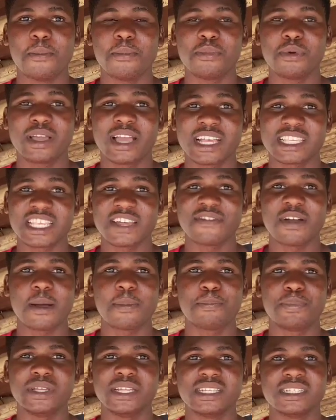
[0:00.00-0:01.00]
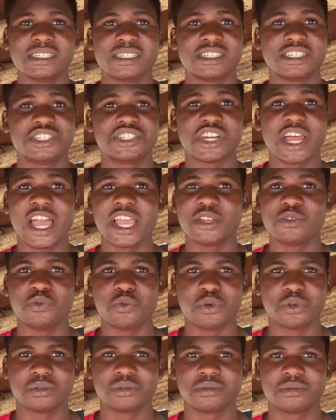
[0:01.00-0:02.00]
cassava peel, dried
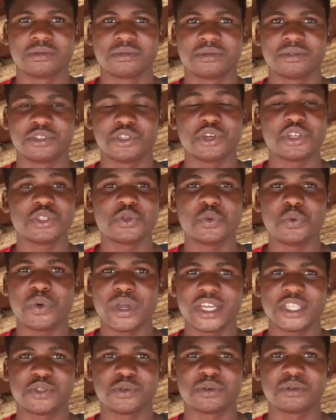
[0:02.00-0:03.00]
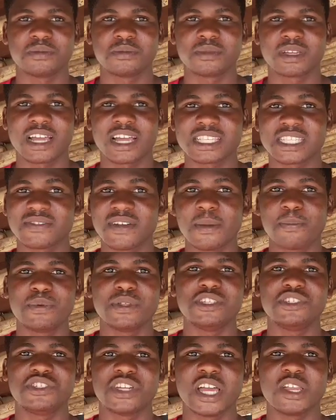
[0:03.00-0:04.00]
one, not a wet one, cassava peel
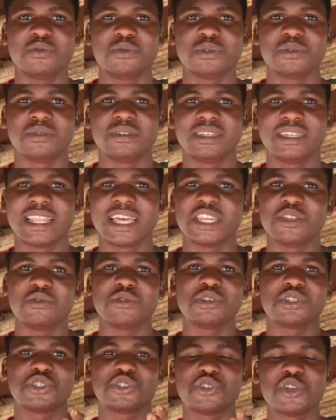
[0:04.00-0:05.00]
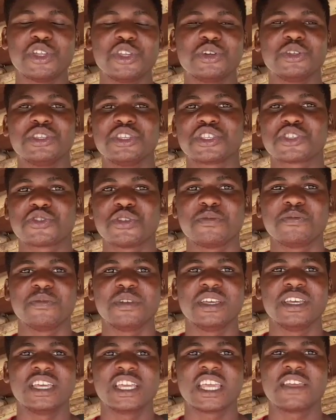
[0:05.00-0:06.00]
dried one, like the one showing on the screen.
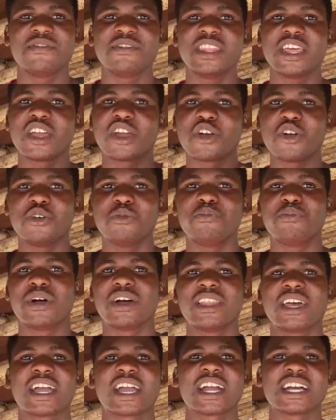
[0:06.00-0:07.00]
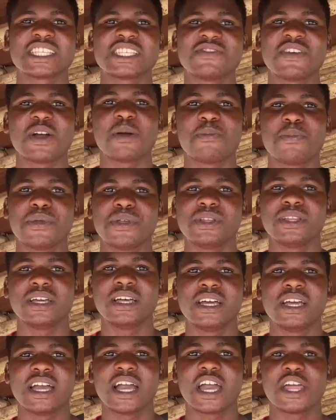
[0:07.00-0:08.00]
Giving them corn brown and cassava peel,
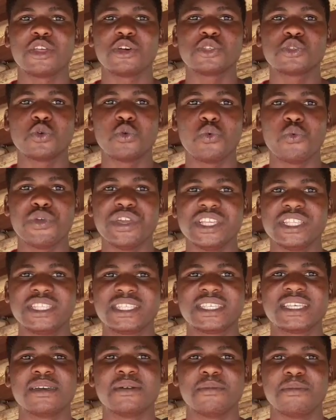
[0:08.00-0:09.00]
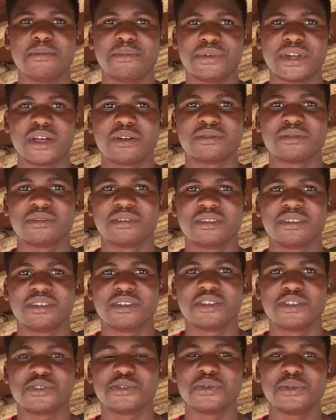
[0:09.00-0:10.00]
and also wheat brown.
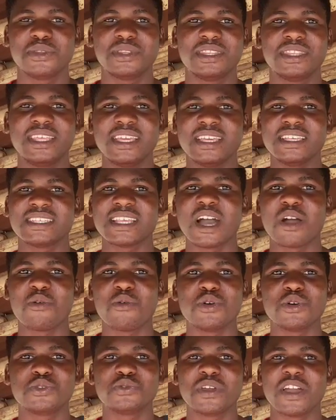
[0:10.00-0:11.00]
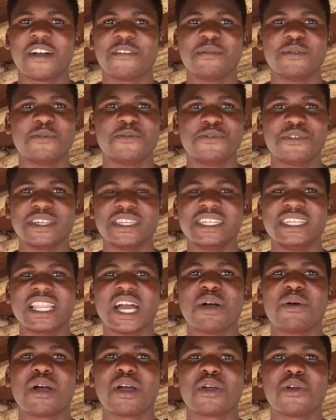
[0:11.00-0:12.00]
So these are what we have been feeding
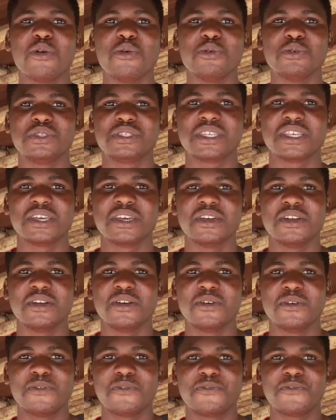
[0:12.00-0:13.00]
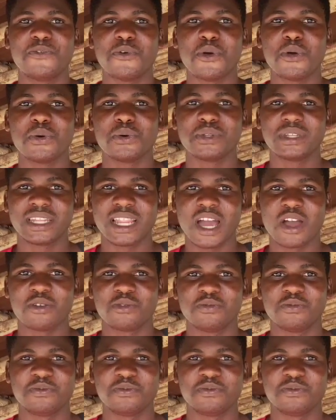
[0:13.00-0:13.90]
our goats for now.